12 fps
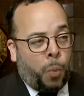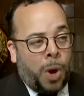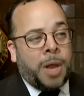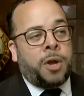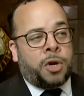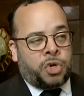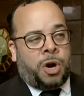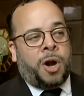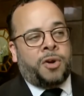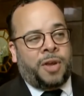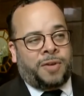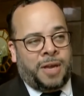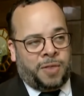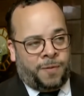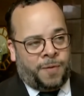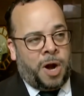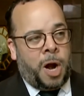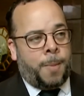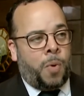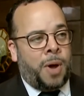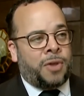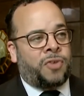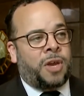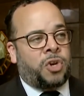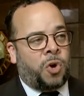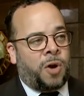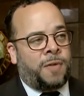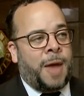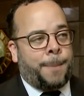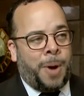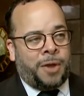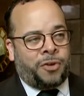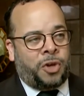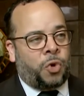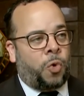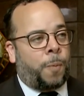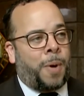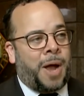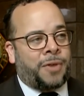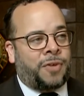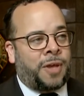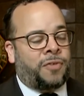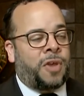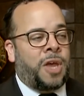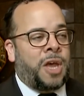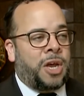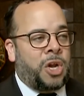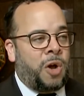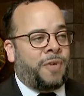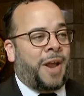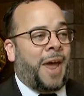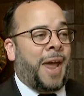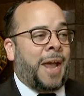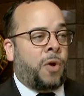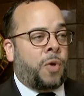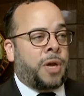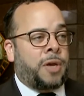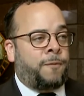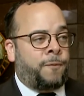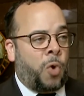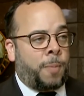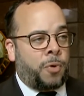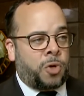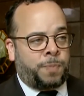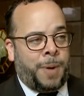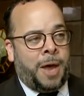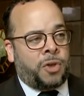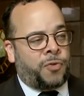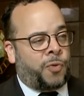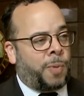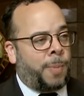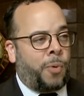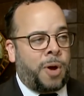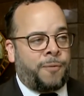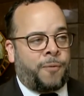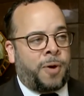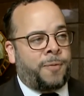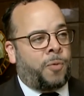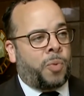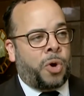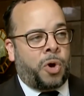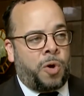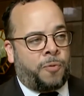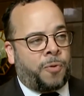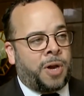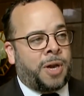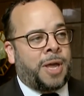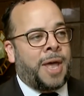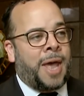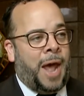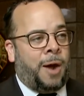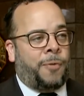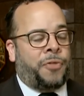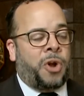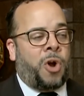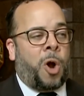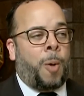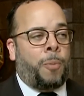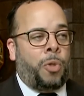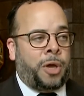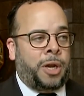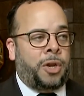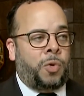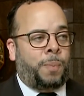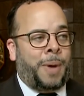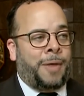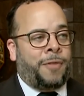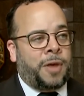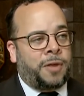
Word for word: when you're charged, they take the firearm away so that during that prosecutorial process, you don't have an angry former spouse, former boyfriend, former girlfriend out there armed looking to do bad